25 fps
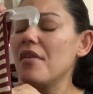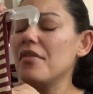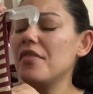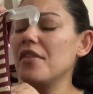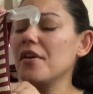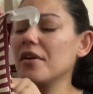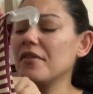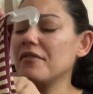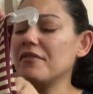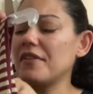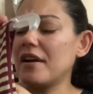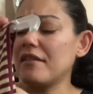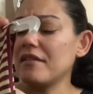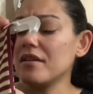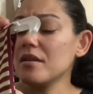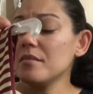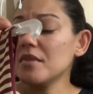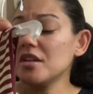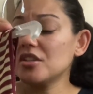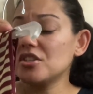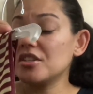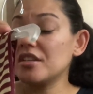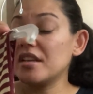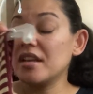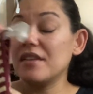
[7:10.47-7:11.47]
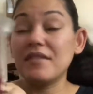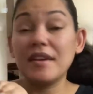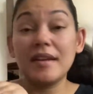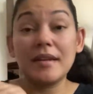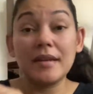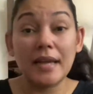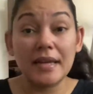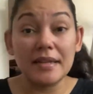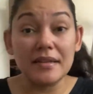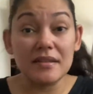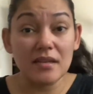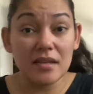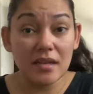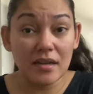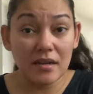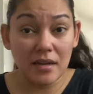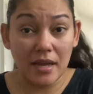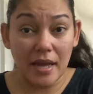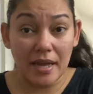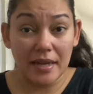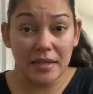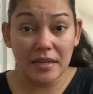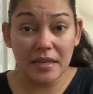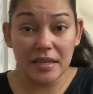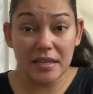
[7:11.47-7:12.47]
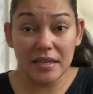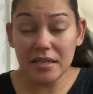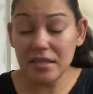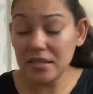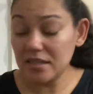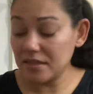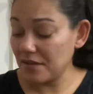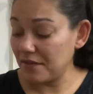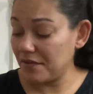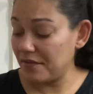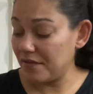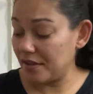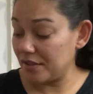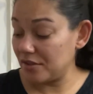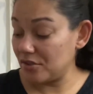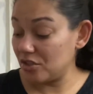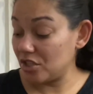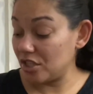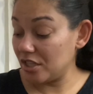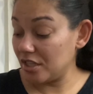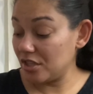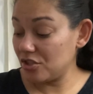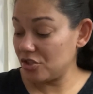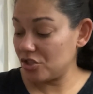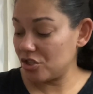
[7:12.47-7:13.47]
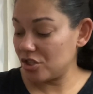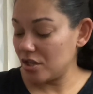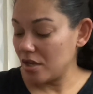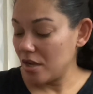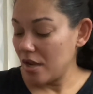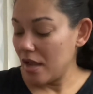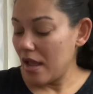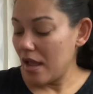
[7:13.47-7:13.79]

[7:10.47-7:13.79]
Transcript: they're very much giving 1990s vintage.